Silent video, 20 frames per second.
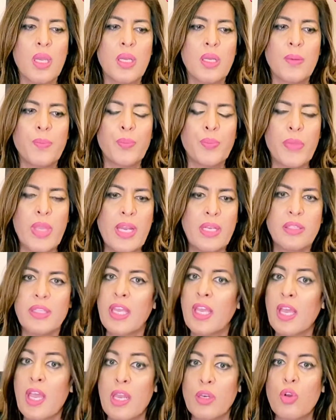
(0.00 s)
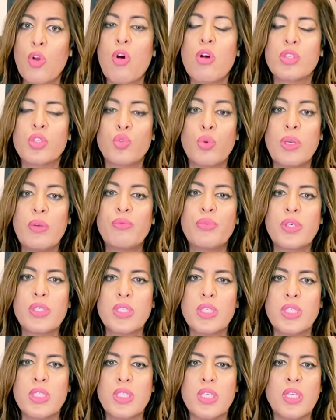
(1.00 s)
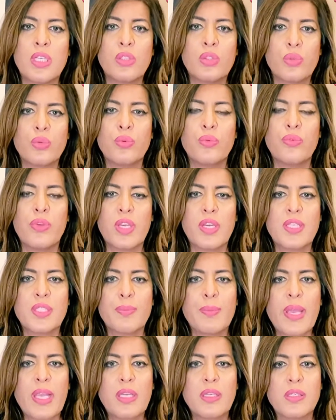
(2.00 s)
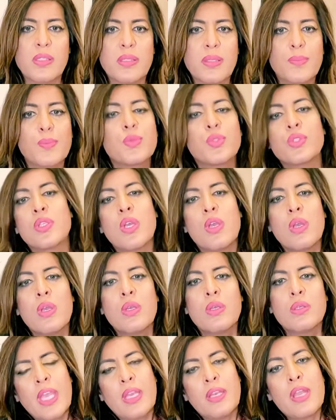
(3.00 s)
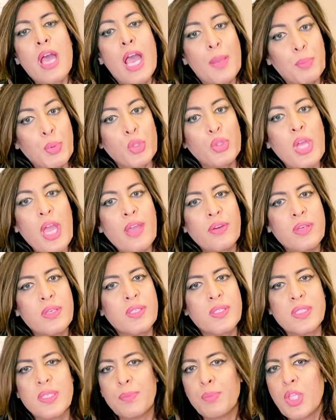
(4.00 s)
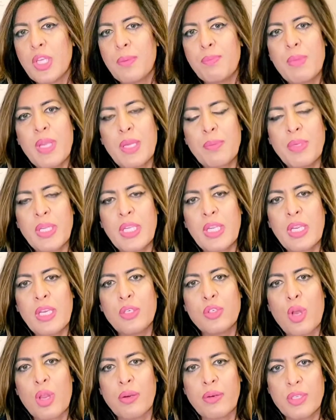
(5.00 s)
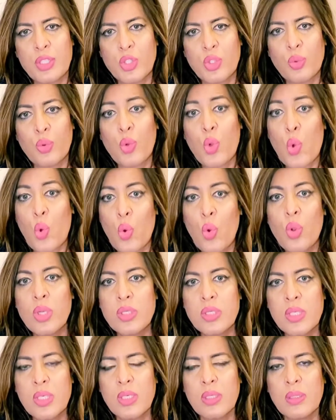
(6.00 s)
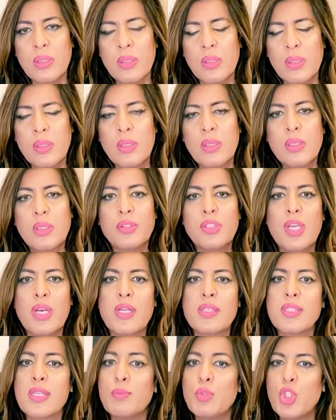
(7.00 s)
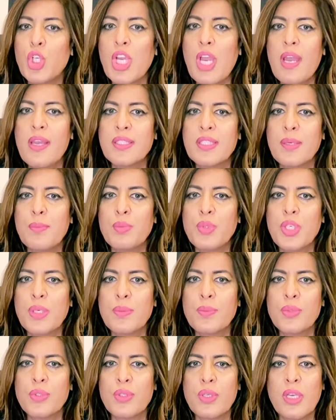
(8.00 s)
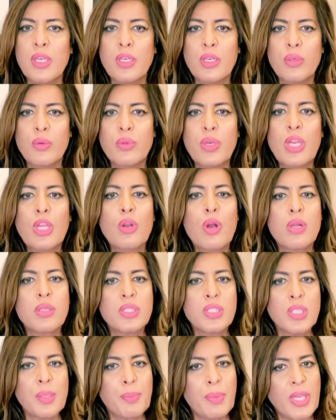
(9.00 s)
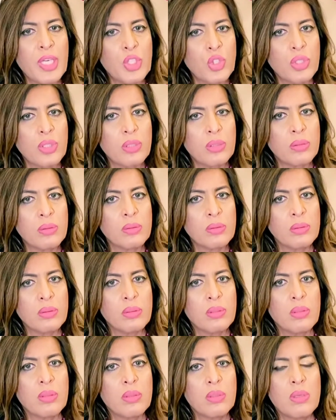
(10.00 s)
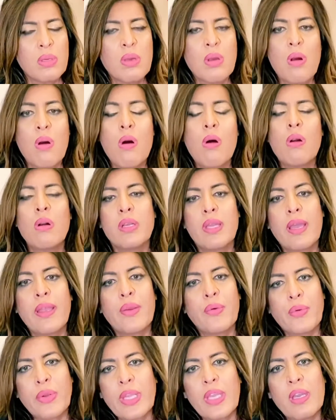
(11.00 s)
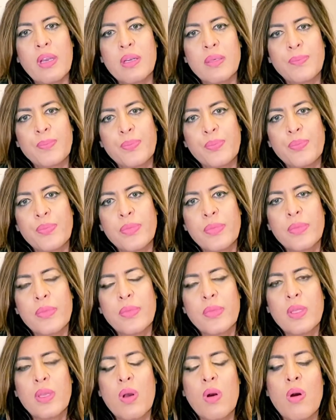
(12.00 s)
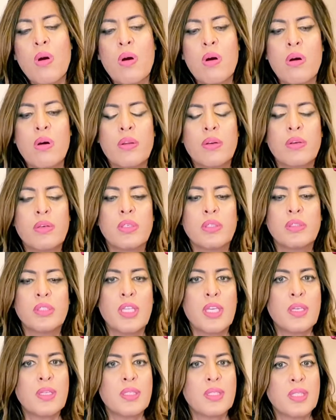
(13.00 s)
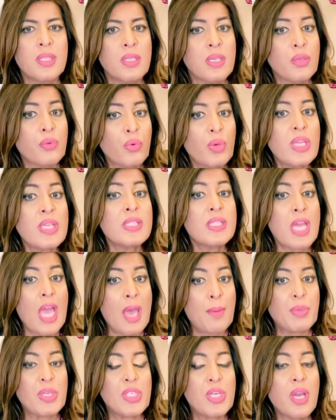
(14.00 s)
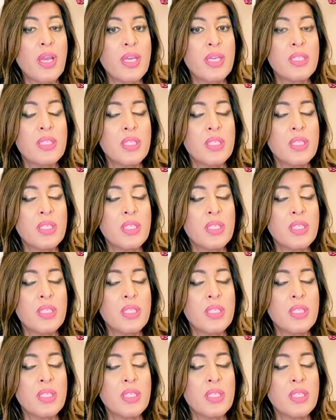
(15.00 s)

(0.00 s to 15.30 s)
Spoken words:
and they can cause to infertility through various mechanisms. In hypothyroidism, there may be intolerance to cold. There are some GI symptoms including constipation or diarrhea, or there is increased appetite.